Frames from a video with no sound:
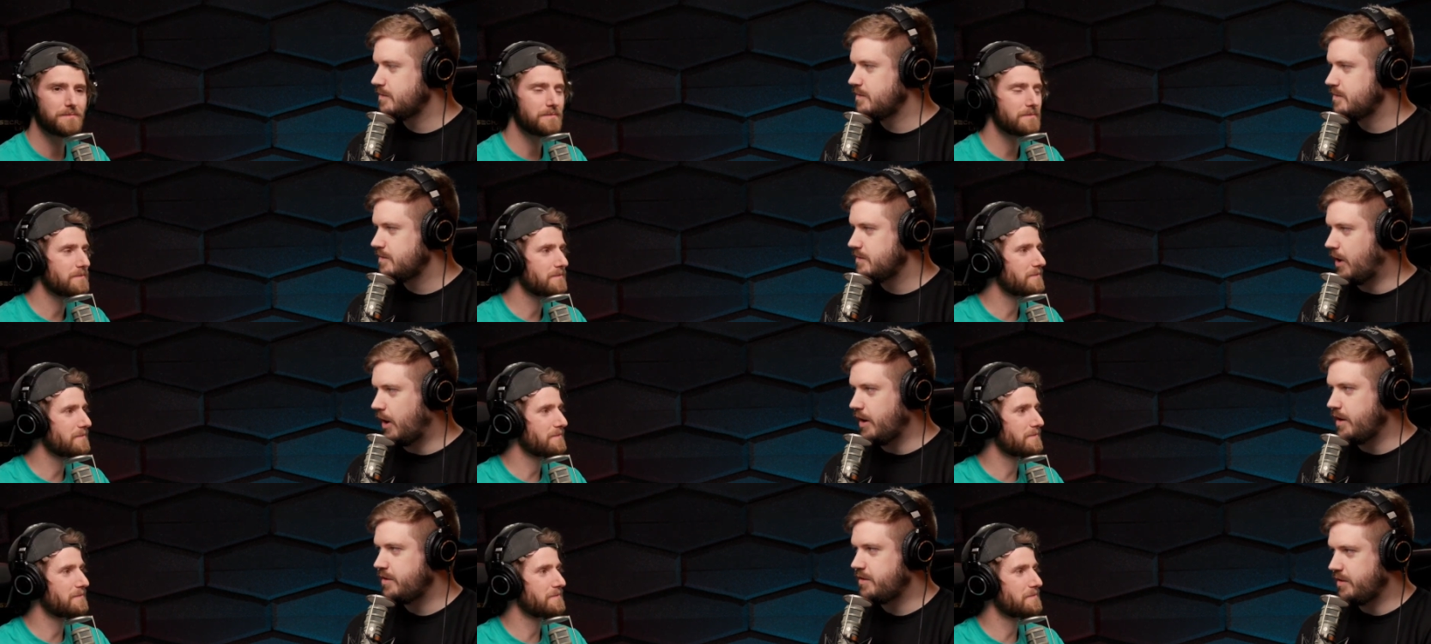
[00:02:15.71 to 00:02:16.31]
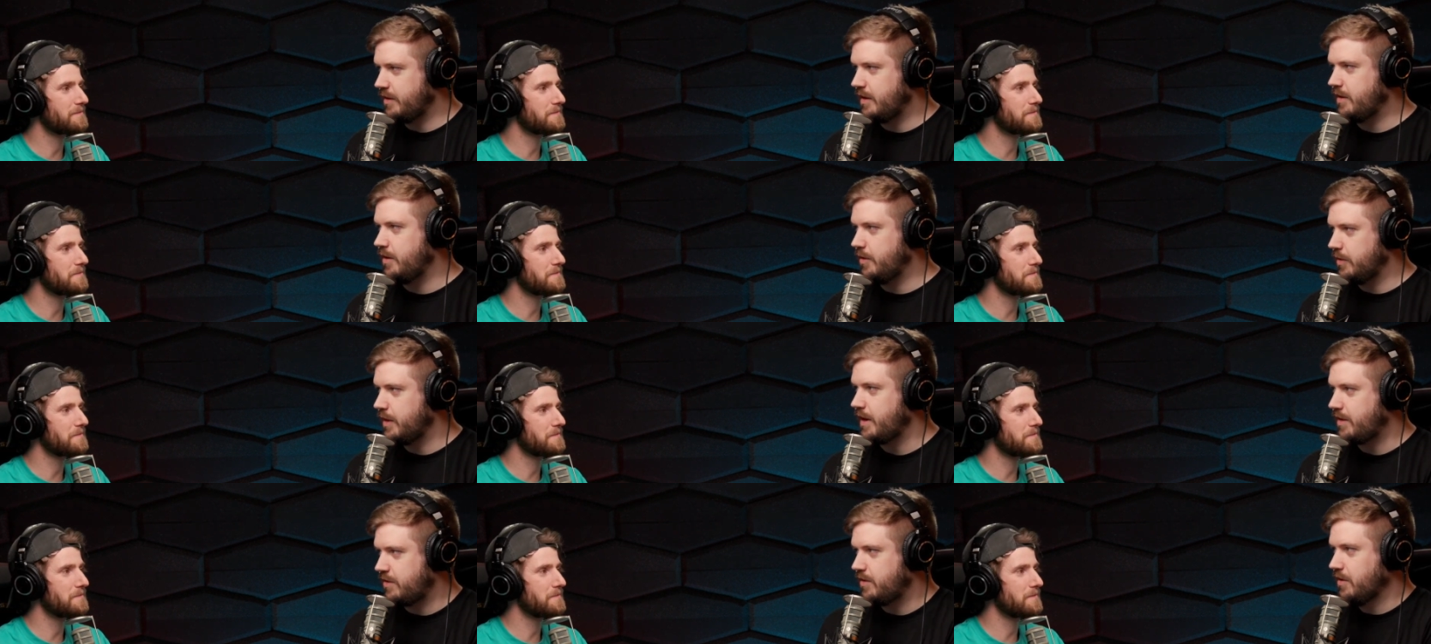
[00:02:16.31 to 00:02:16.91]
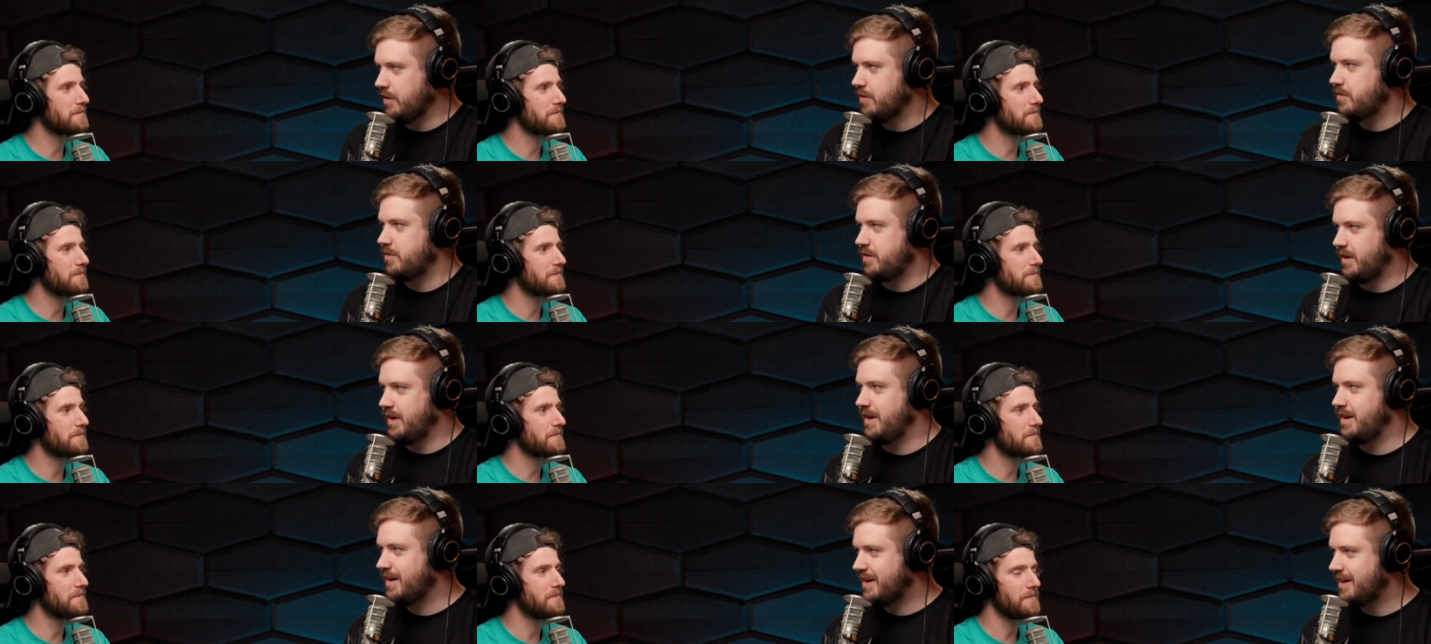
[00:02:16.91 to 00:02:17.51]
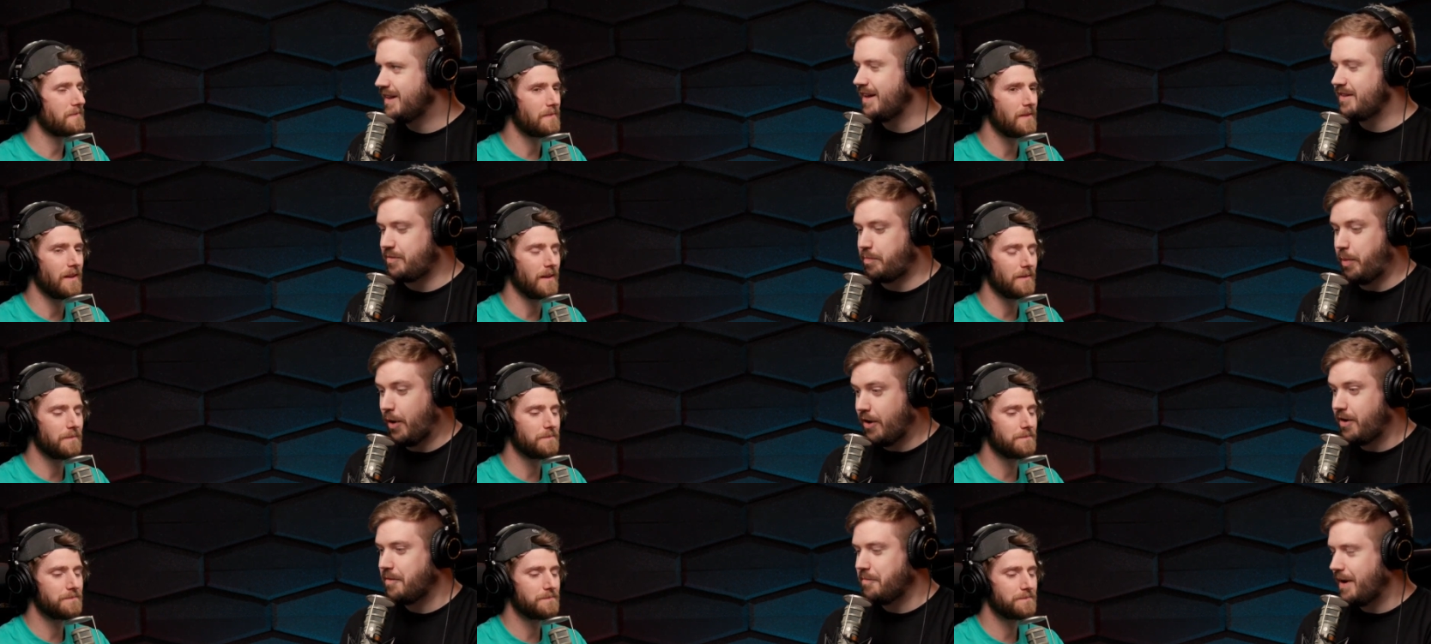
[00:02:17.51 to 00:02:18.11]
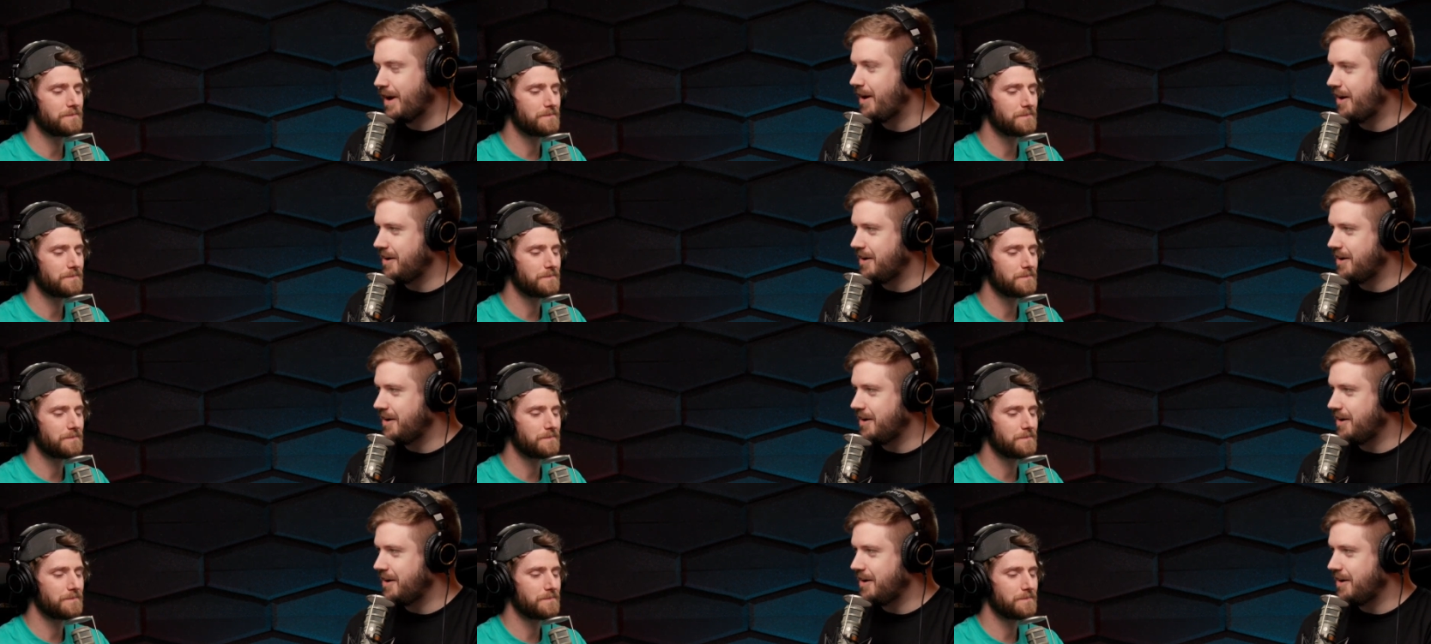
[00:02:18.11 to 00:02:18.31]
Speaker 1: Honestly, though, like seriously, that's yeah. part of my